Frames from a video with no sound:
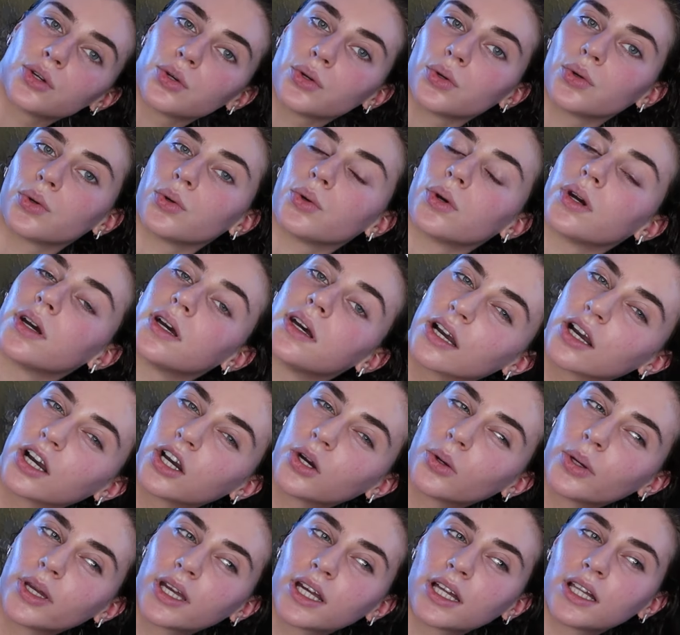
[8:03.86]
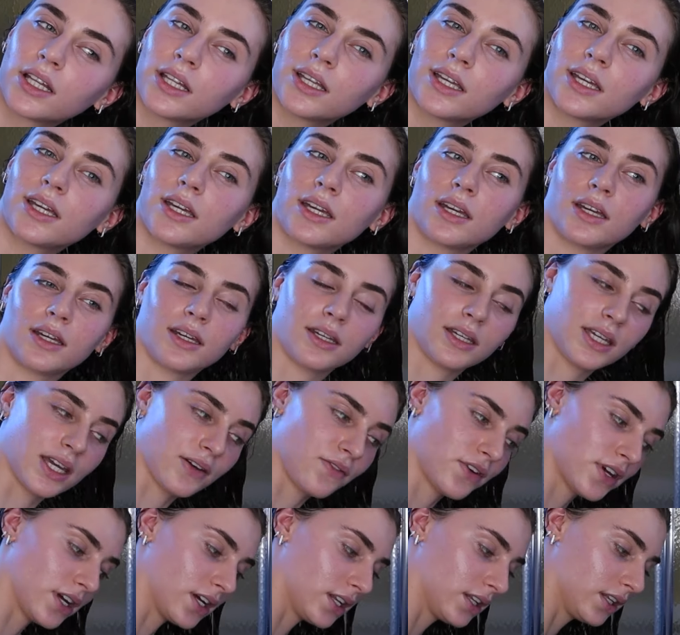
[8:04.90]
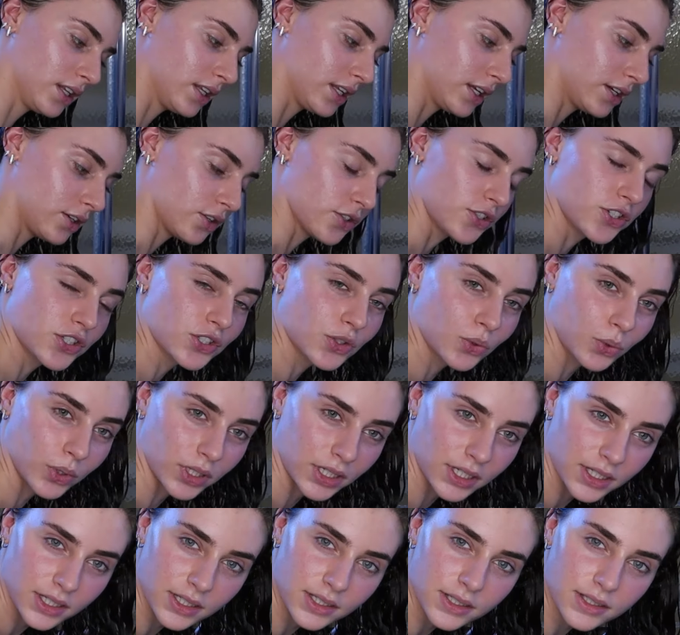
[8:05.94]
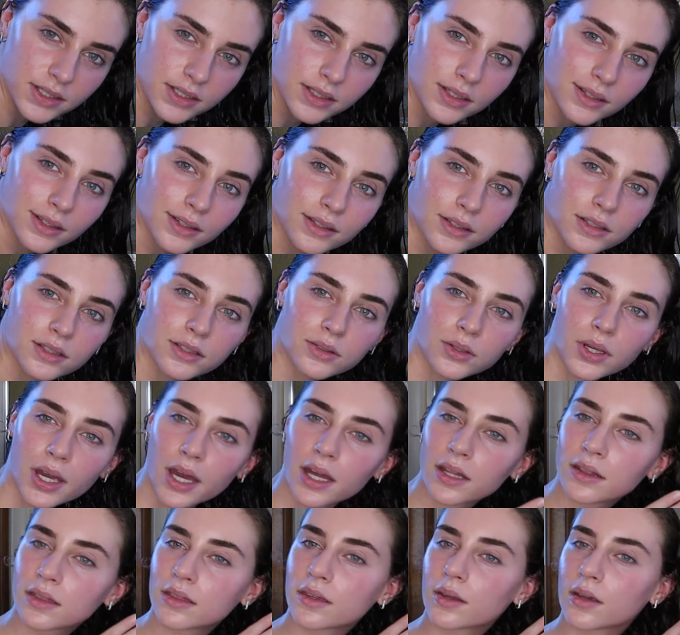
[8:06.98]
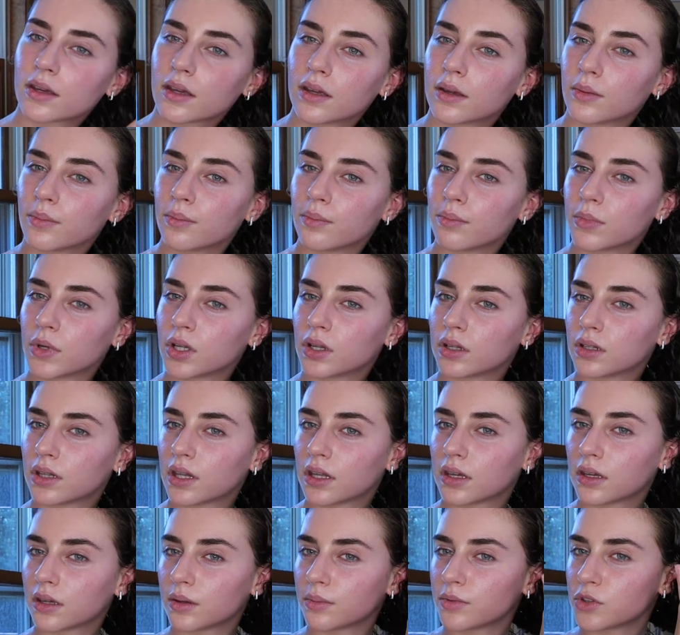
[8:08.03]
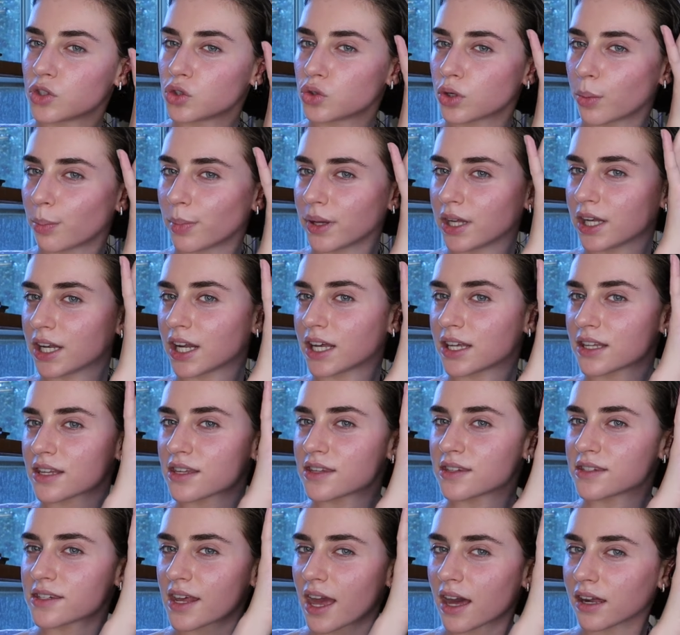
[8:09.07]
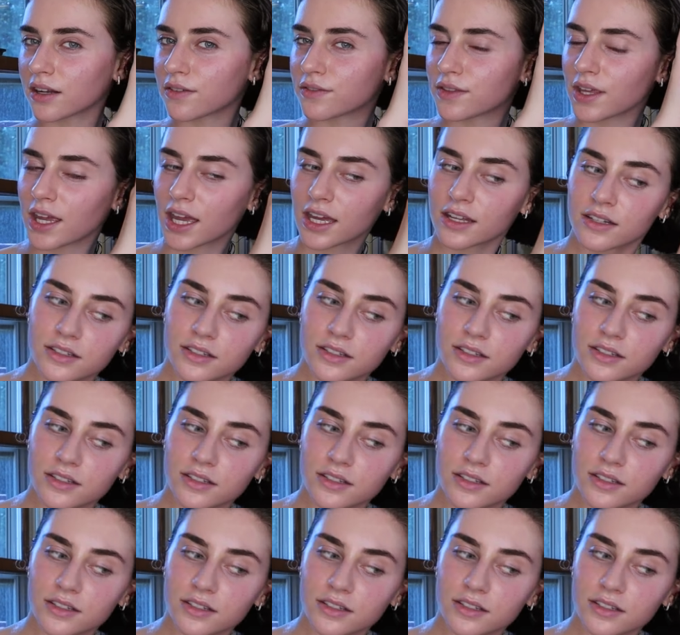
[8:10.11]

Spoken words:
to quickly give it a little squeeze to get the drippiness out of the